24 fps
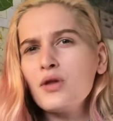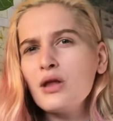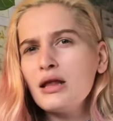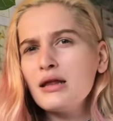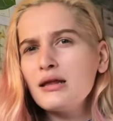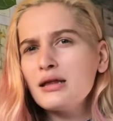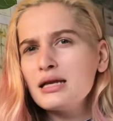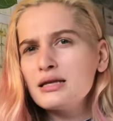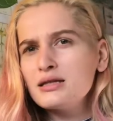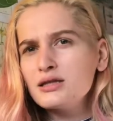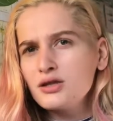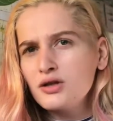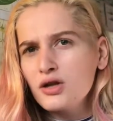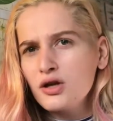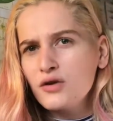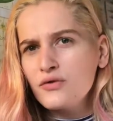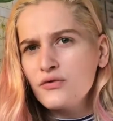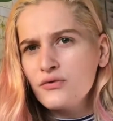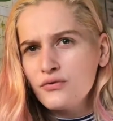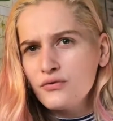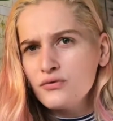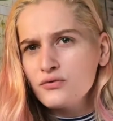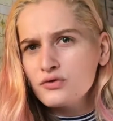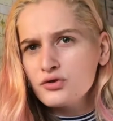there's a lot of
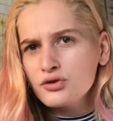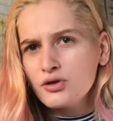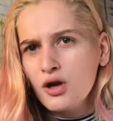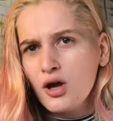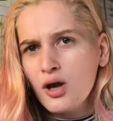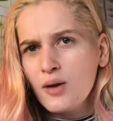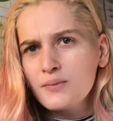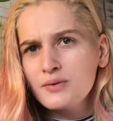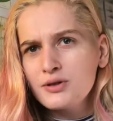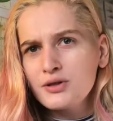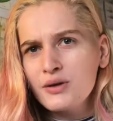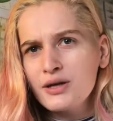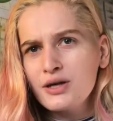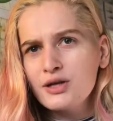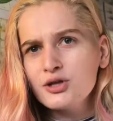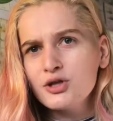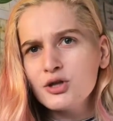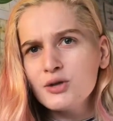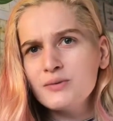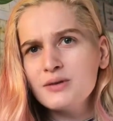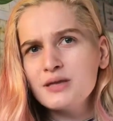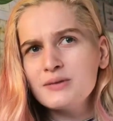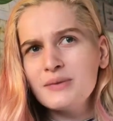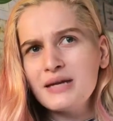shops, so I assume
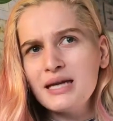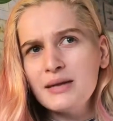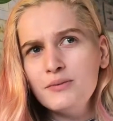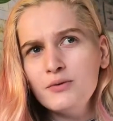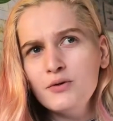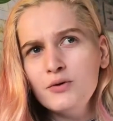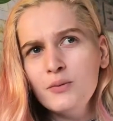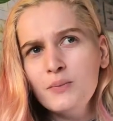there's people,